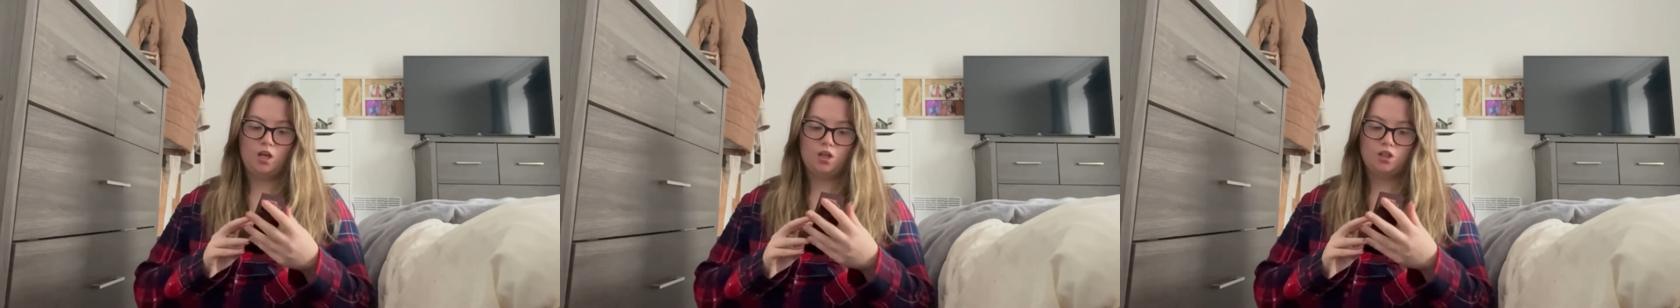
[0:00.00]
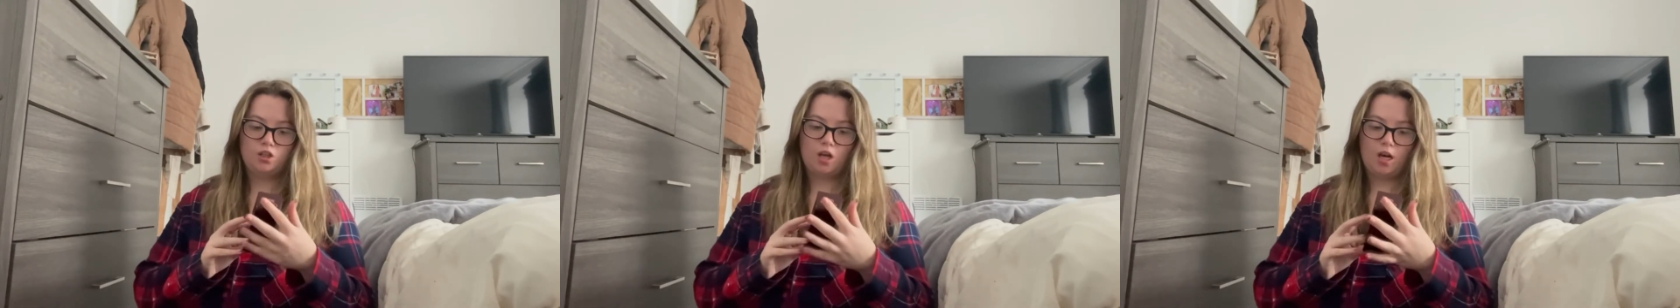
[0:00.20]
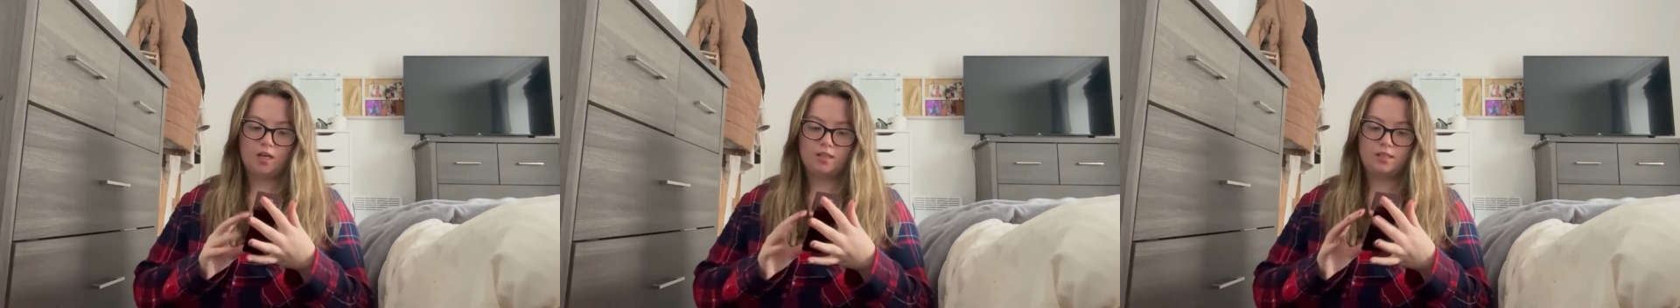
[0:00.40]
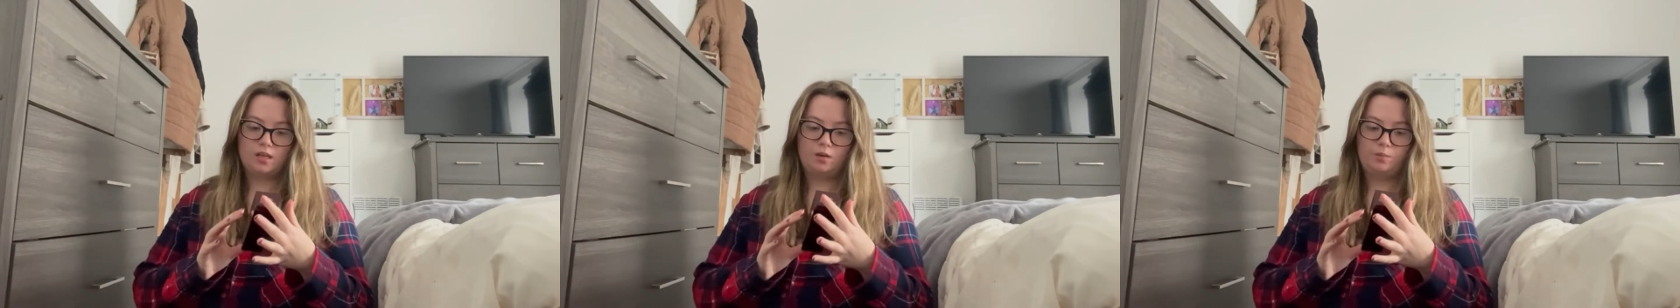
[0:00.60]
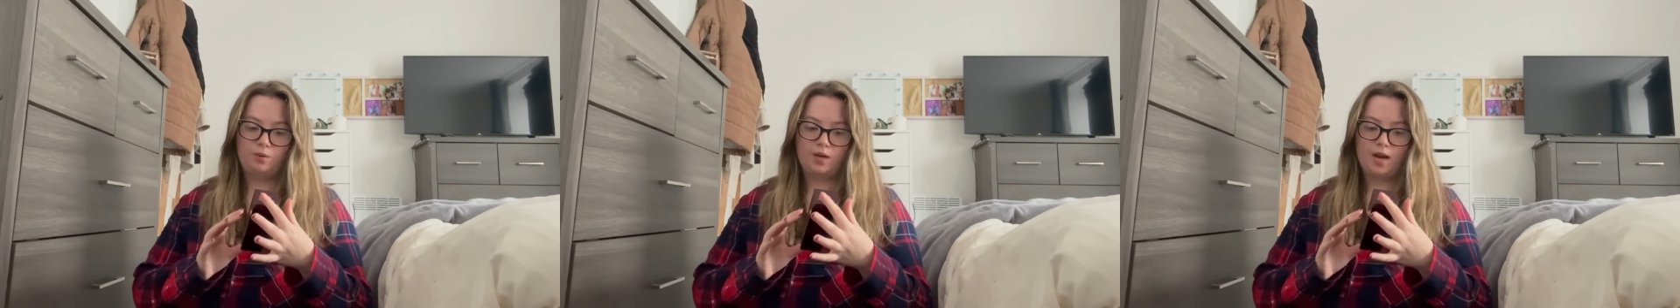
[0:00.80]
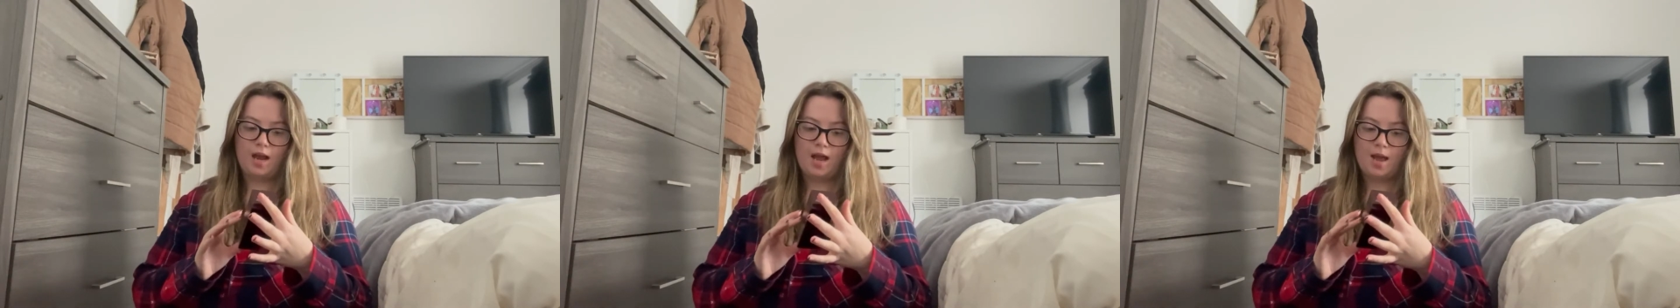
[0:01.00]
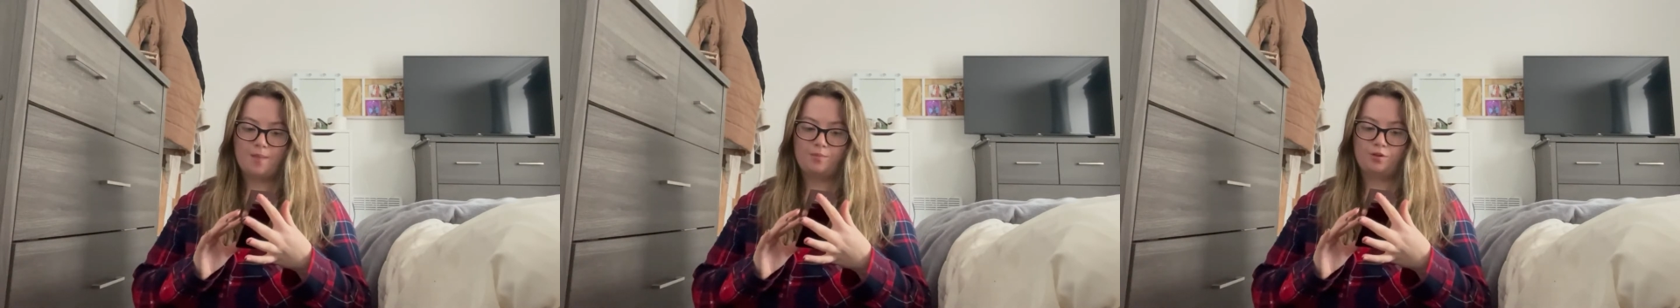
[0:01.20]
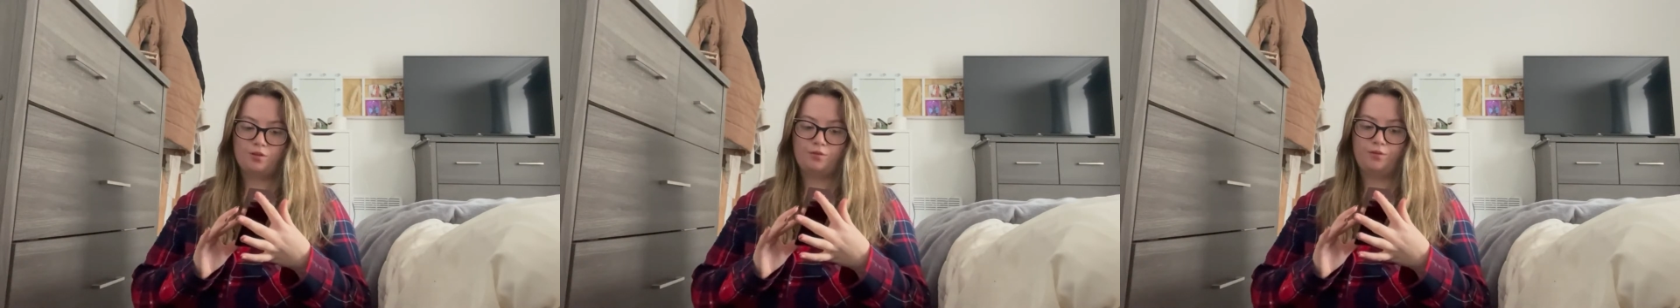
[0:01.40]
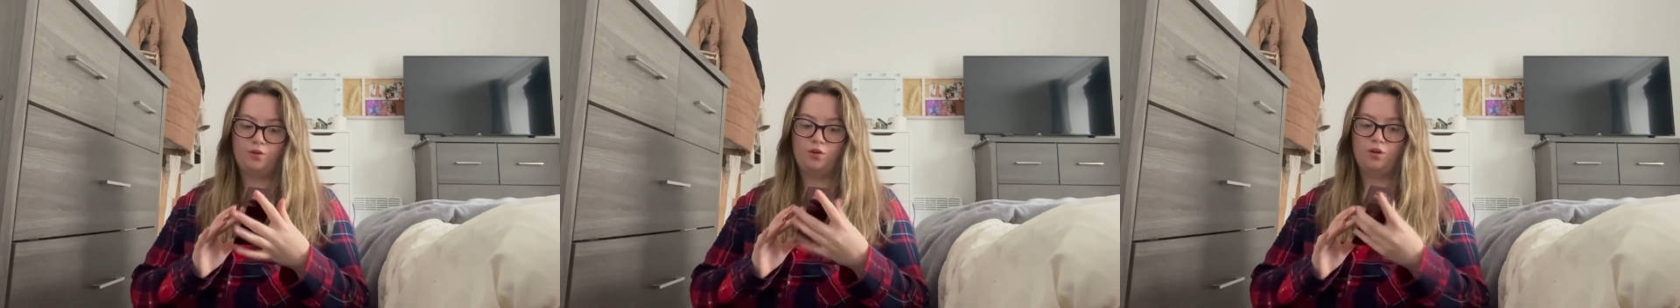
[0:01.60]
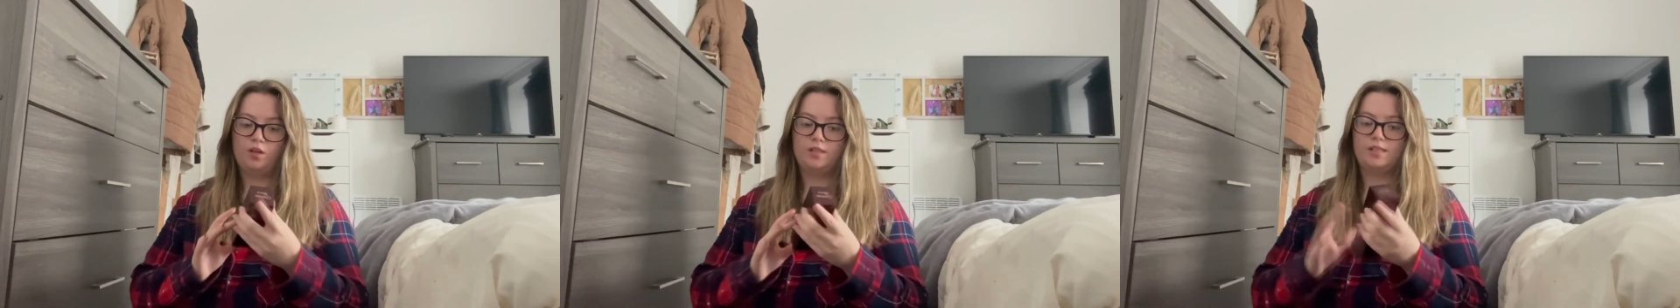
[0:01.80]
Charlotte Tilbury Airbrush
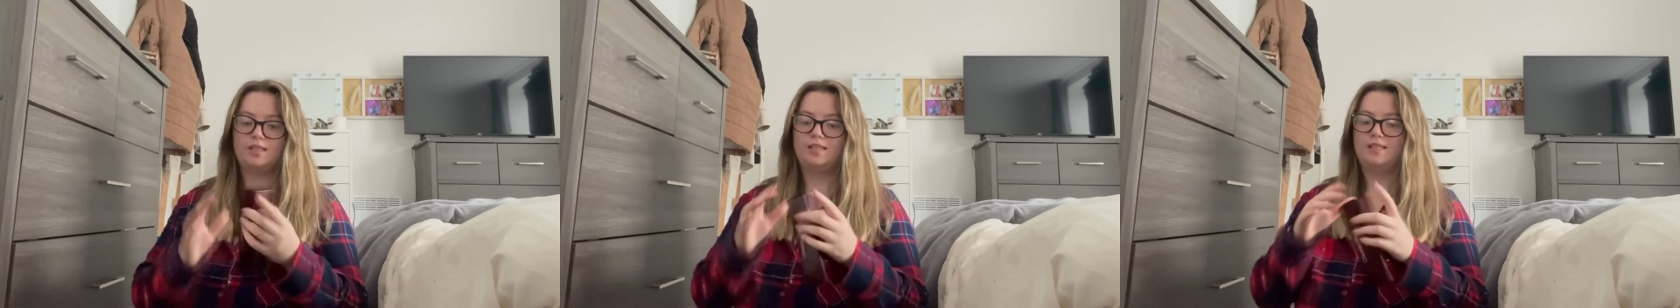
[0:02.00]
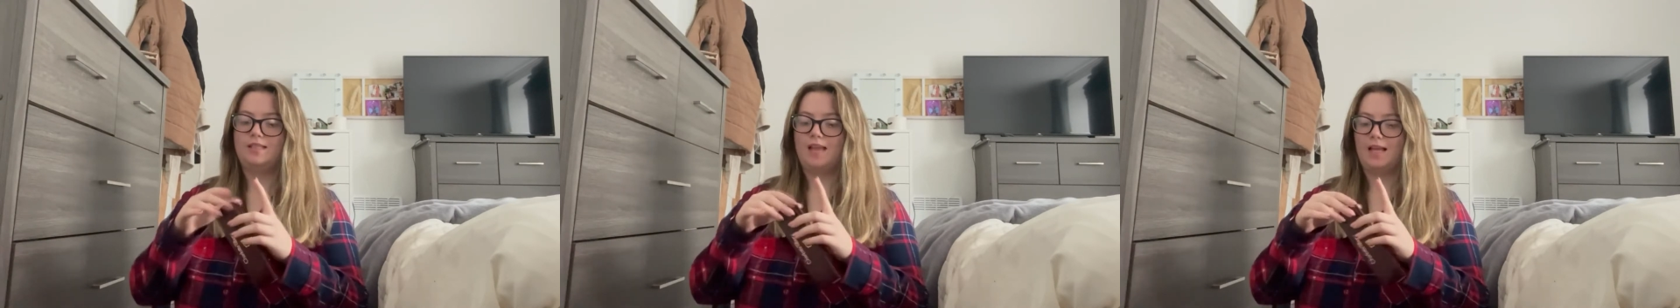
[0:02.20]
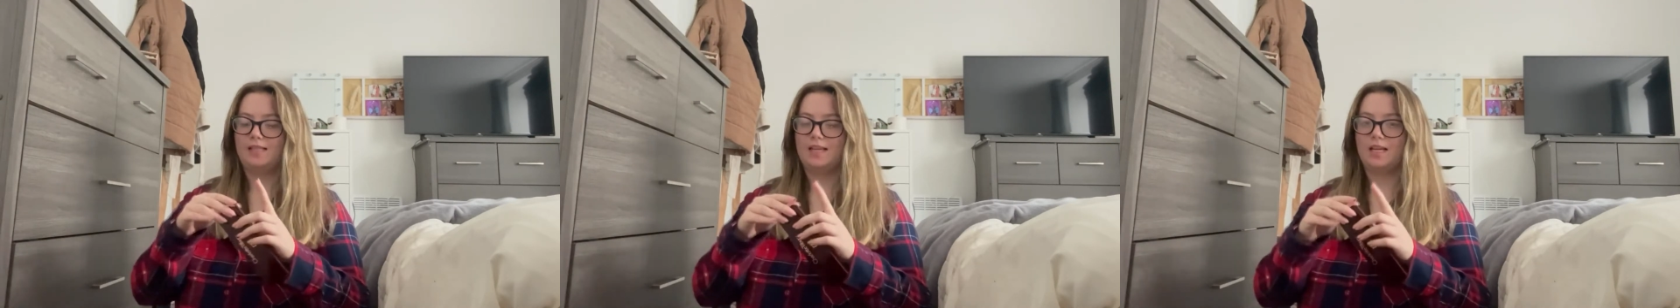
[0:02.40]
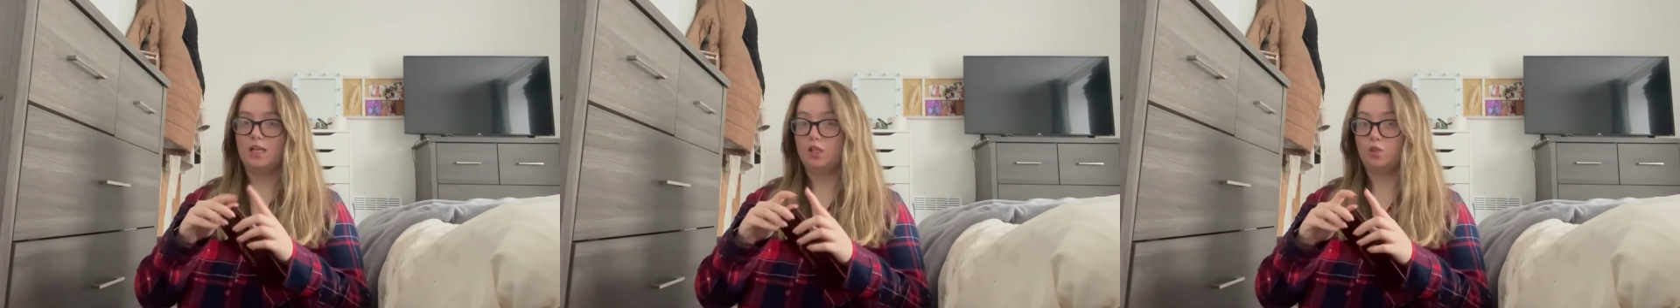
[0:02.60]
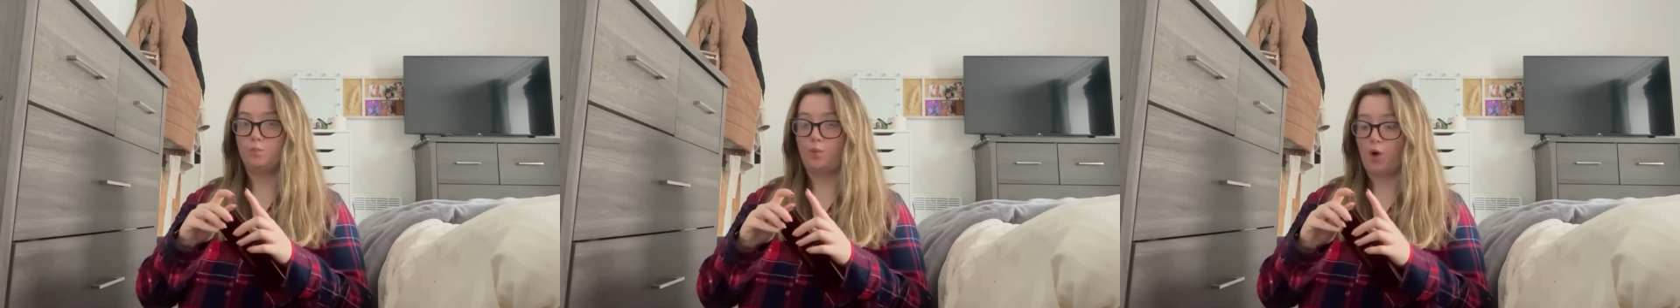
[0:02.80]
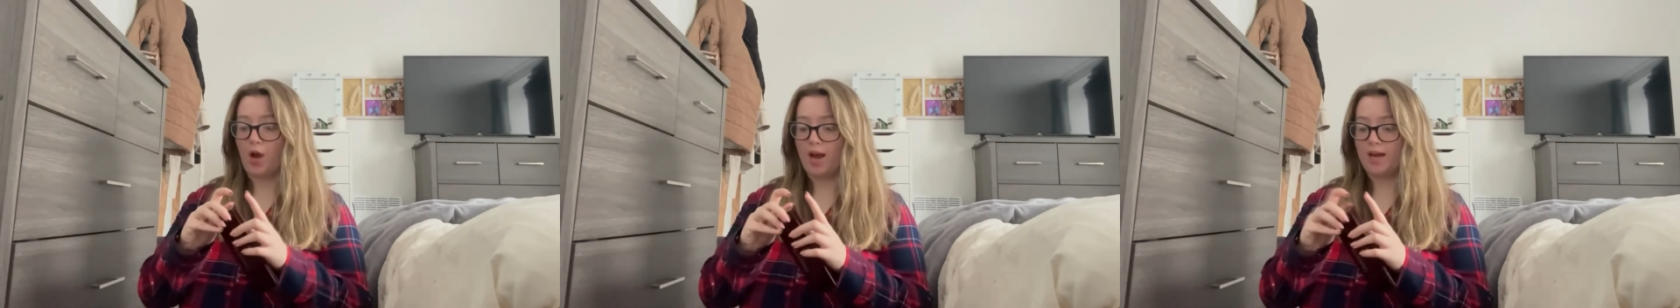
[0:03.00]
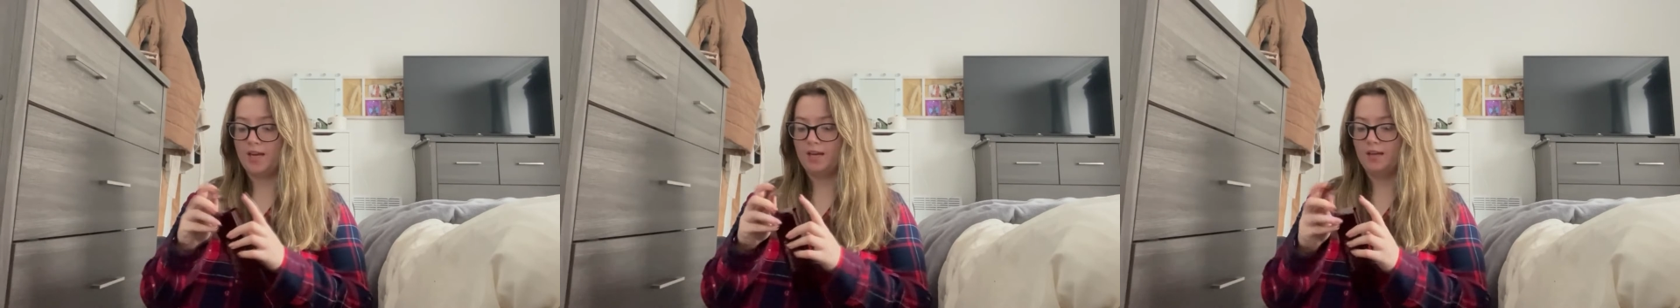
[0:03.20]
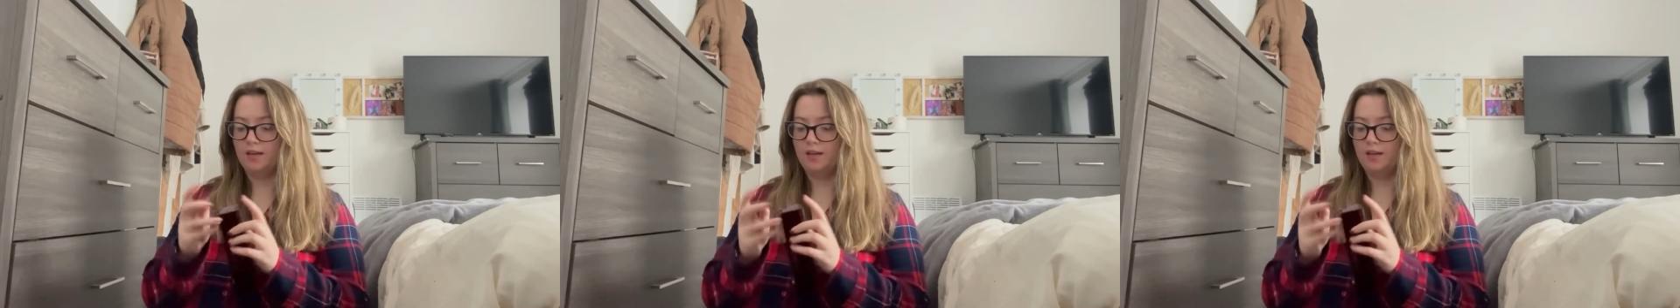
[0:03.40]
Flawless Setting Spray,